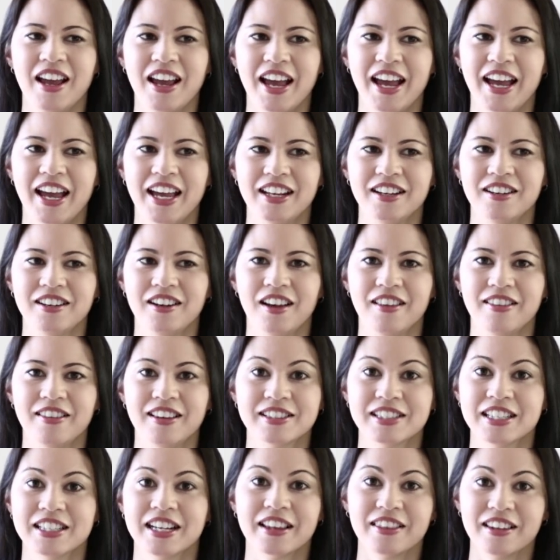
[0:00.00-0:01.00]
and
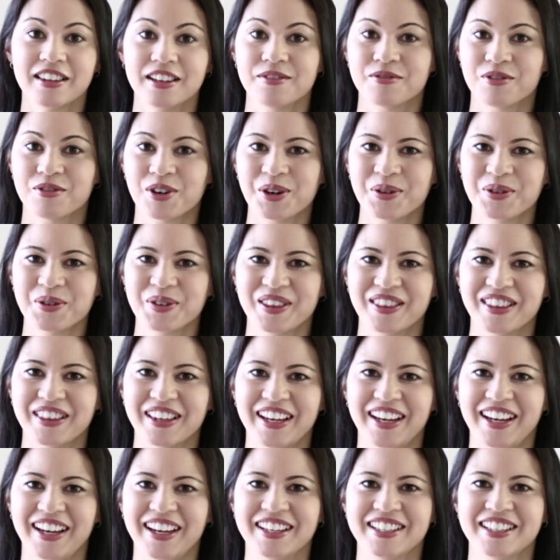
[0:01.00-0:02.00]
there's nothing wrong with
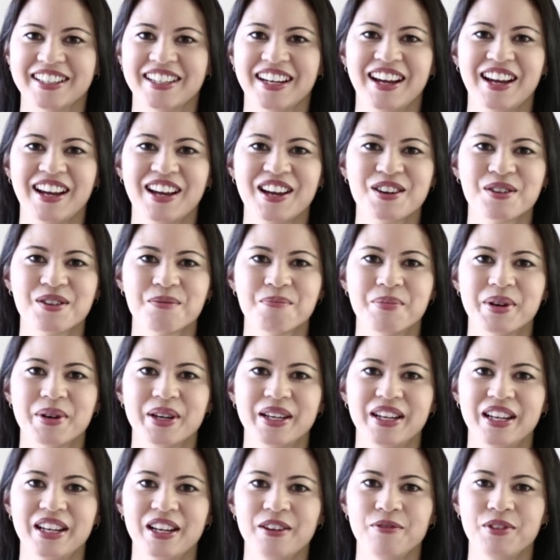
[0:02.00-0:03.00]
that.
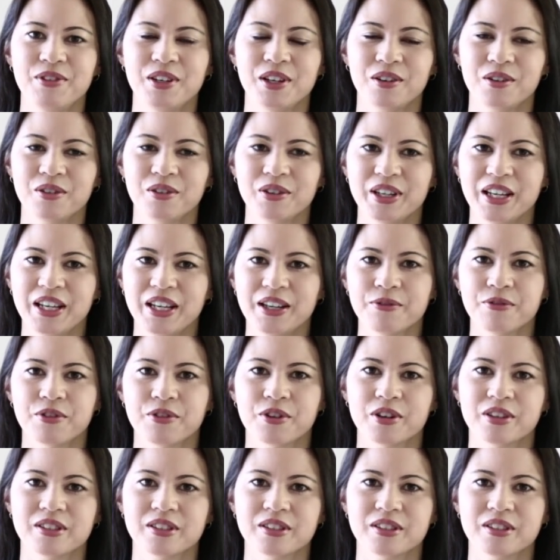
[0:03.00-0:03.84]
But if you're looking for